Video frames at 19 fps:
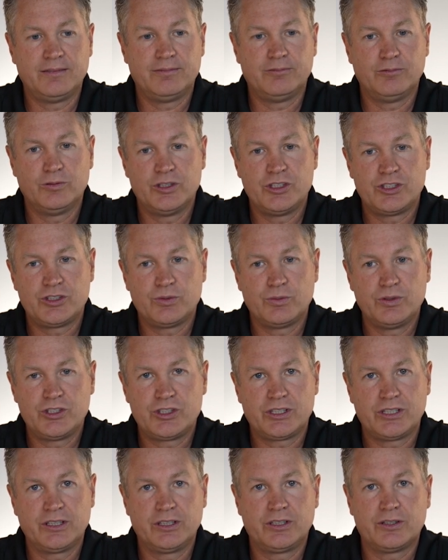
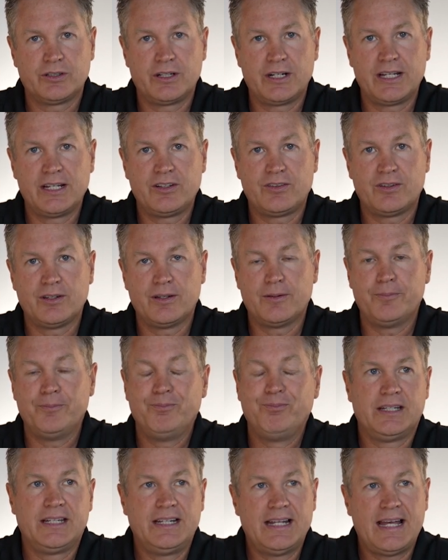which can create some
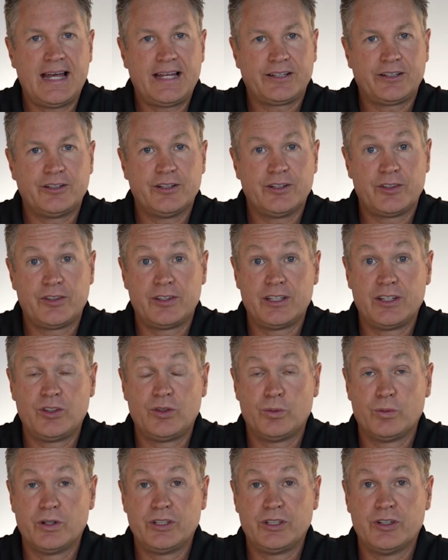
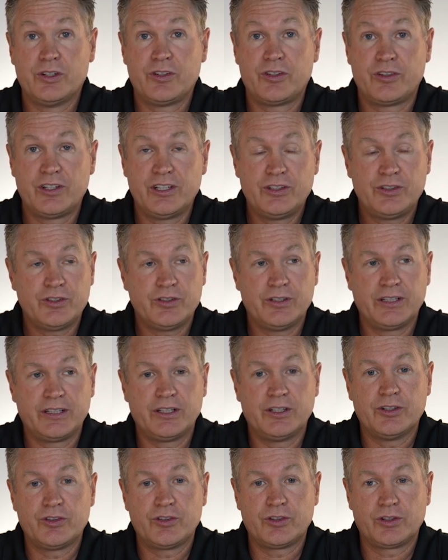inaccuracies when you're sintering
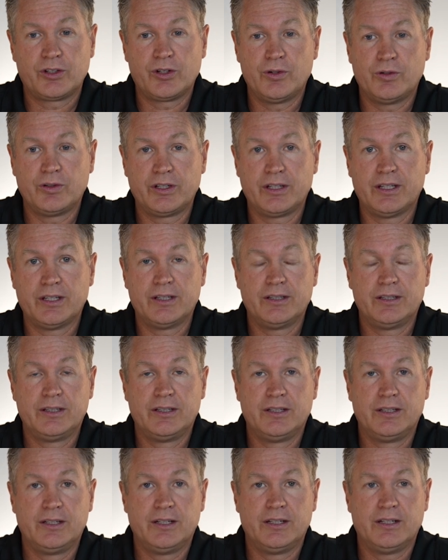your zirconia,
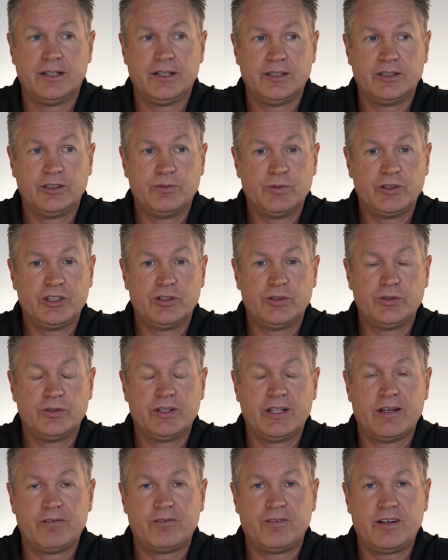when you're
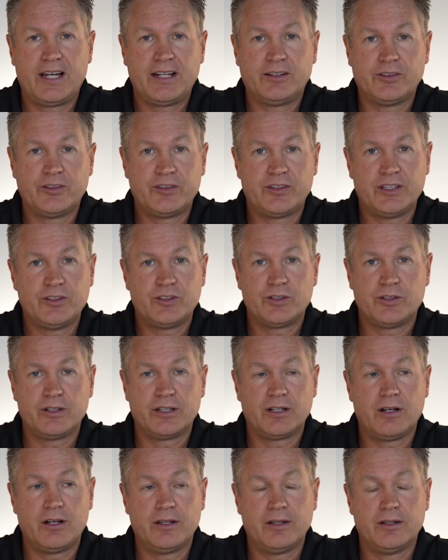doing that final
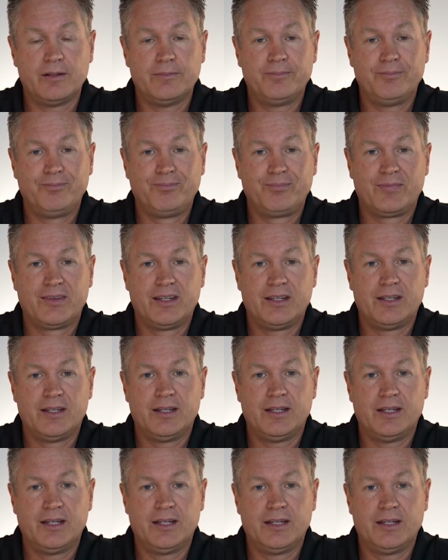sintering on them.
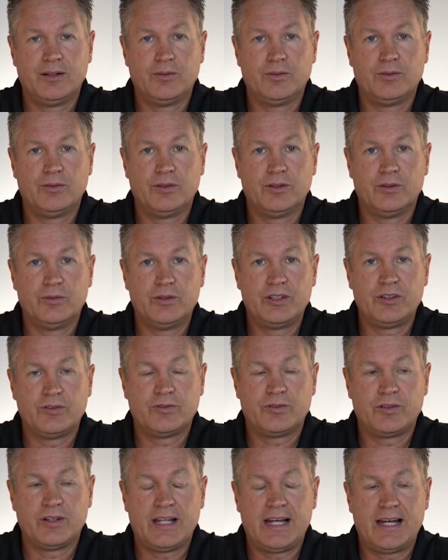And the reason
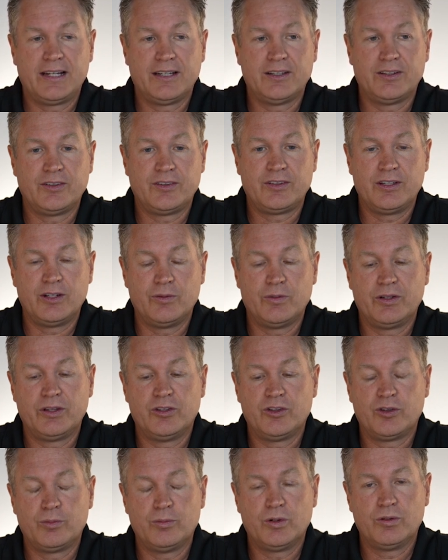for that is, when
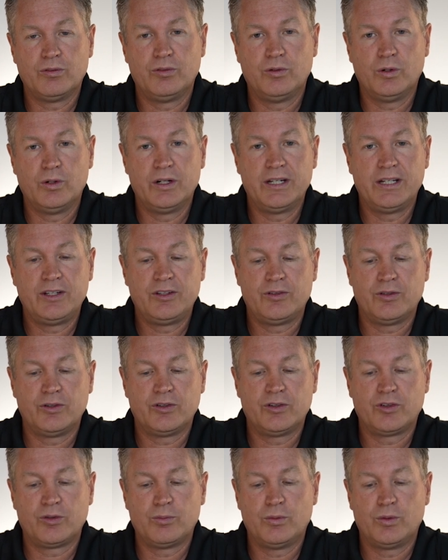there's more voids, or
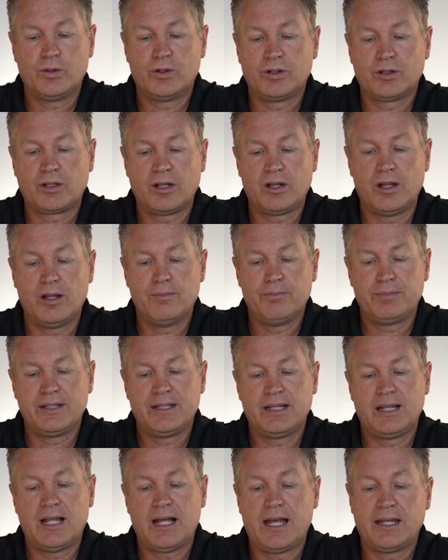there's more
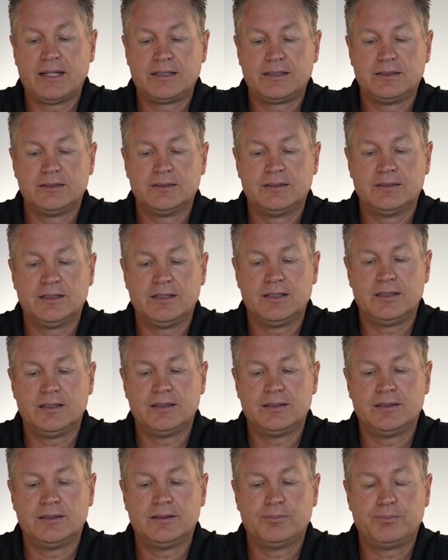clumpy like
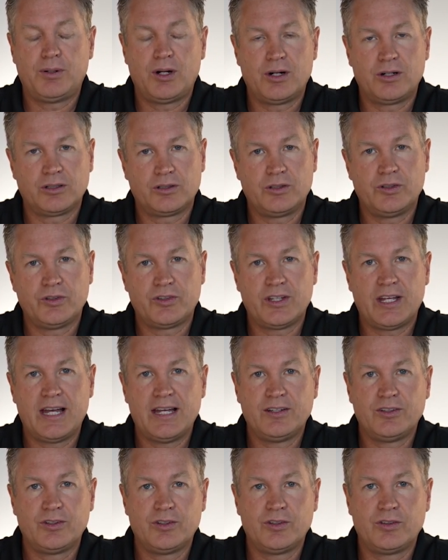particle
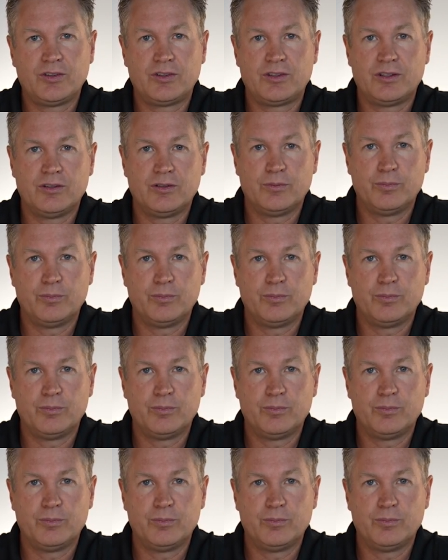sizes,